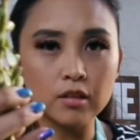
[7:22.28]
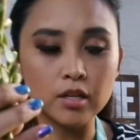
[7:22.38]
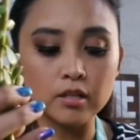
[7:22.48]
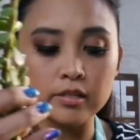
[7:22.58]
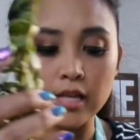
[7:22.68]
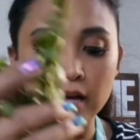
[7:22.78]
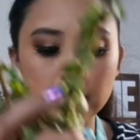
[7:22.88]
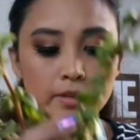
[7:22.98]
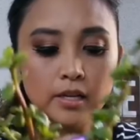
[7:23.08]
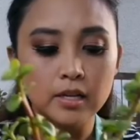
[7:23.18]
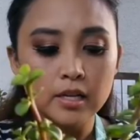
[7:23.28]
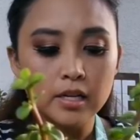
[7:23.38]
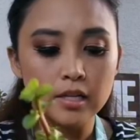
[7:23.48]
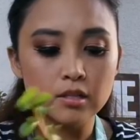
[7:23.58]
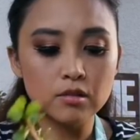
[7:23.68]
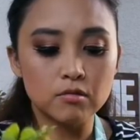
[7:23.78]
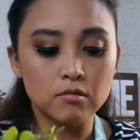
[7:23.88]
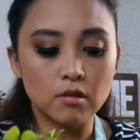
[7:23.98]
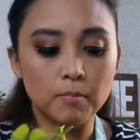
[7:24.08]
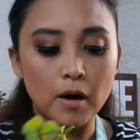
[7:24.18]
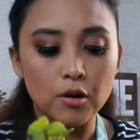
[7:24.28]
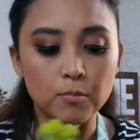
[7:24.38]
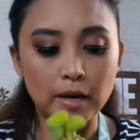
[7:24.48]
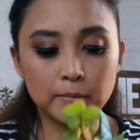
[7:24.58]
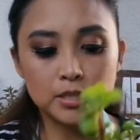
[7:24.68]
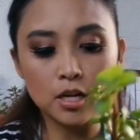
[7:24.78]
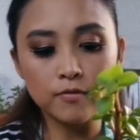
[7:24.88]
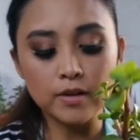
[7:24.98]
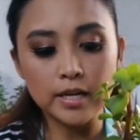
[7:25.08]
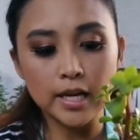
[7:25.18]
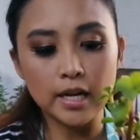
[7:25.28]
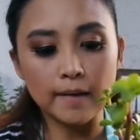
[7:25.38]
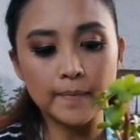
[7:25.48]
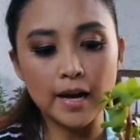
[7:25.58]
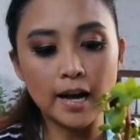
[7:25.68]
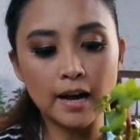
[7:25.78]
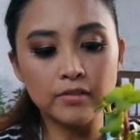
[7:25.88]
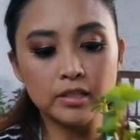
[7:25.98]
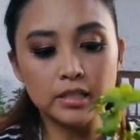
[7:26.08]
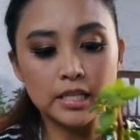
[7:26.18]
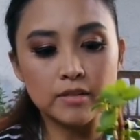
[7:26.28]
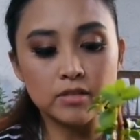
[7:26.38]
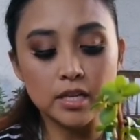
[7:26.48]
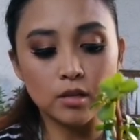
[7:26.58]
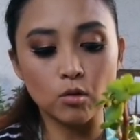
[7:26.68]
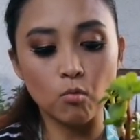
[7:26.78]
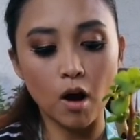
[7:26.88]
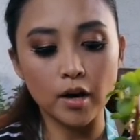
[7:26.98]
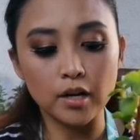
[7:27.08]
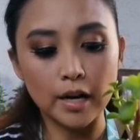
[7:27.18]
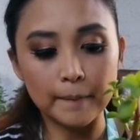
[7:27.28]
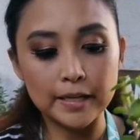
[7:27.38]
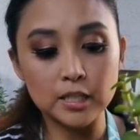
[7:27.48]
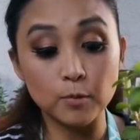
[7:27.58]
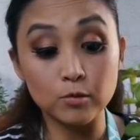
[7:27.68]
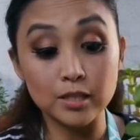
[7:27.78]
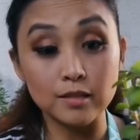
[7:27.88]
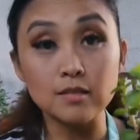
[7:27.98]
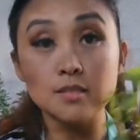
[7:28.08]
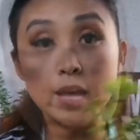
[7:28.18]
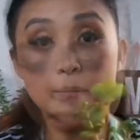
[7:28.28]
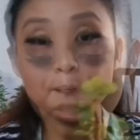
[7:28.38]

thicker stem into a bottle by himself. Again, I'm not having the leaves in the water. I'm exposing the stem.